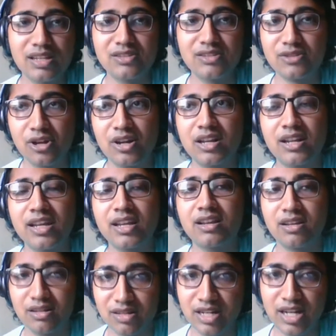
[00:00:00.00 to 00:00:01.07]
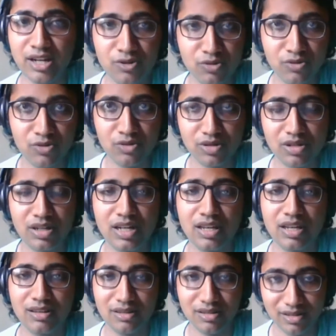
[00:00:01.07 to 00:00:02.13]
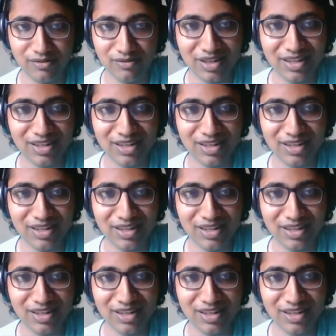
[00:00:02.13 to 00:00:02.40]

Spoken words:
It's not like day to day